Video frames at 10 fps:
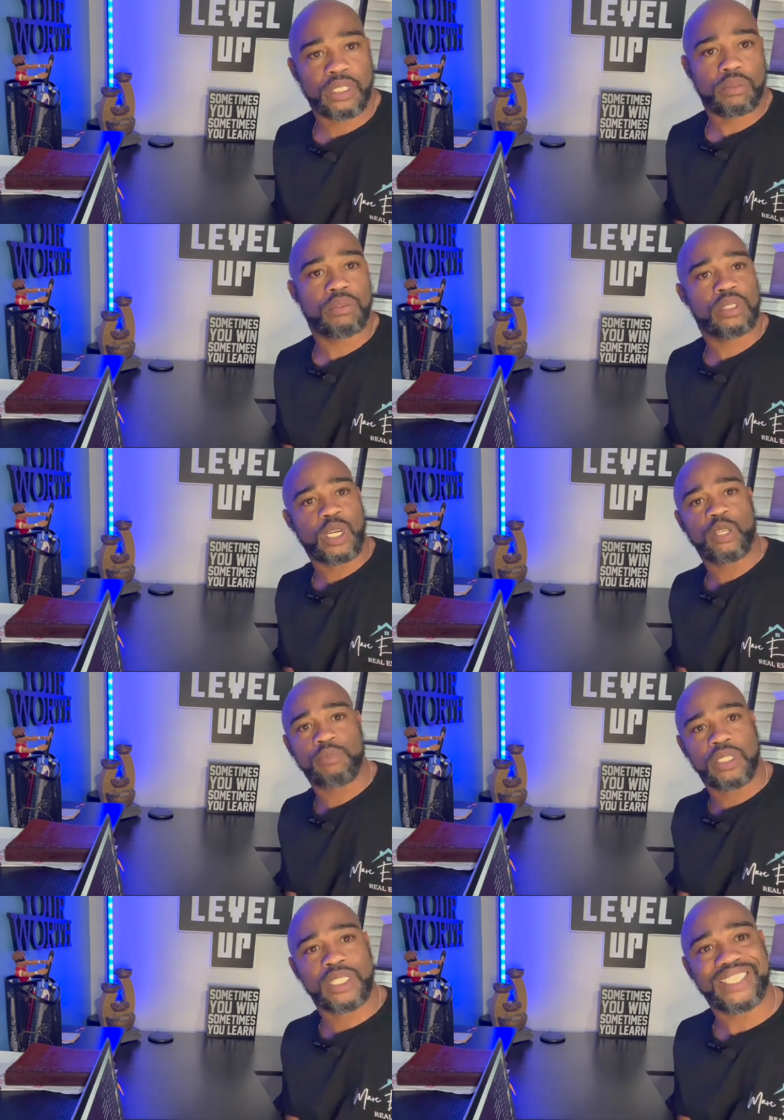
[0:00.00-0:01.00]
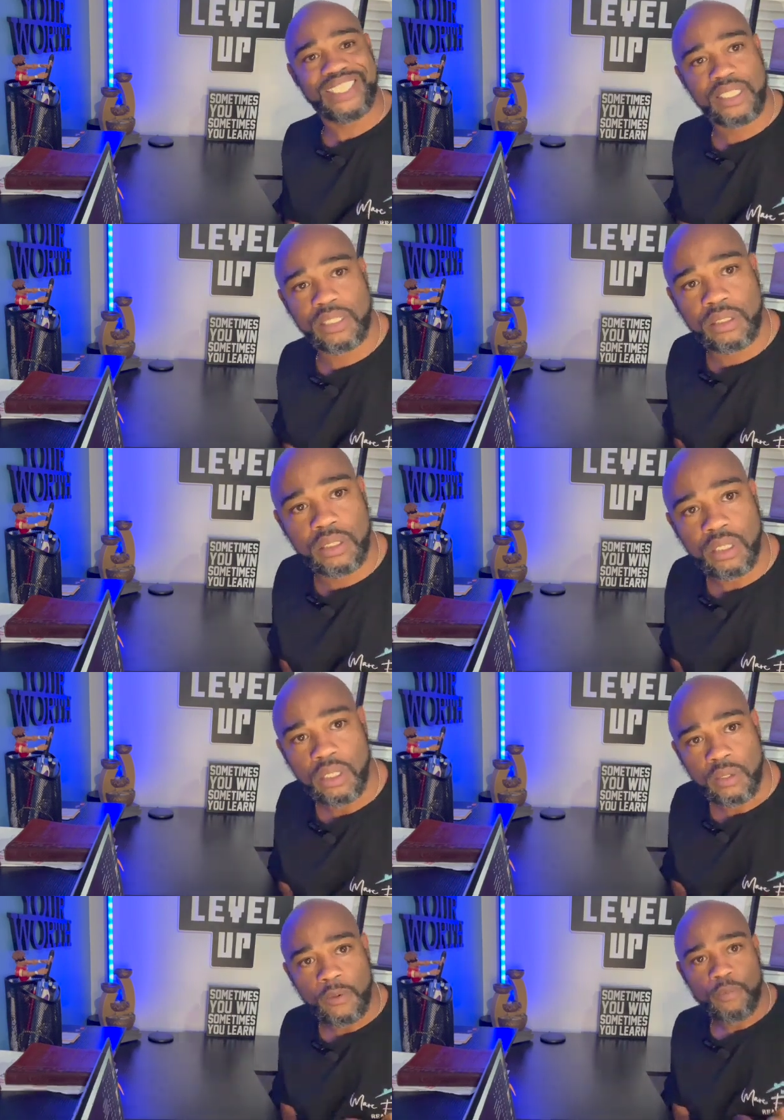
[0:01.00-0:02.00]
You just gave me a lead
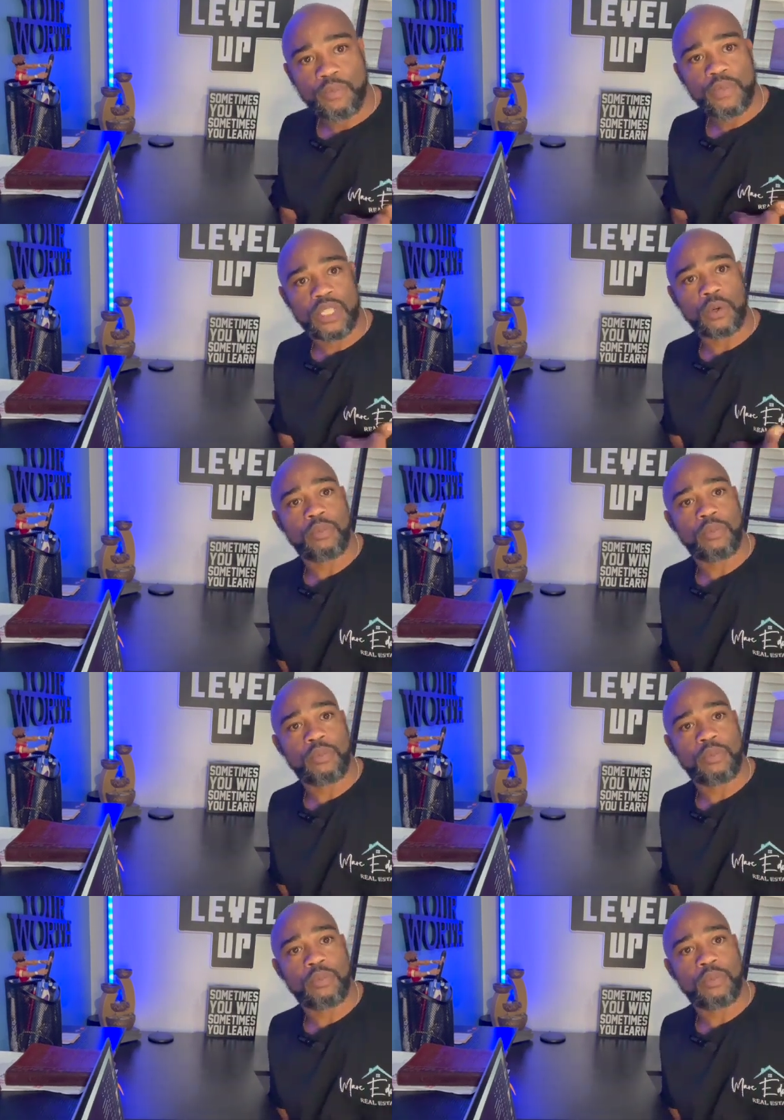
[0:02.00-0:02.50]
that's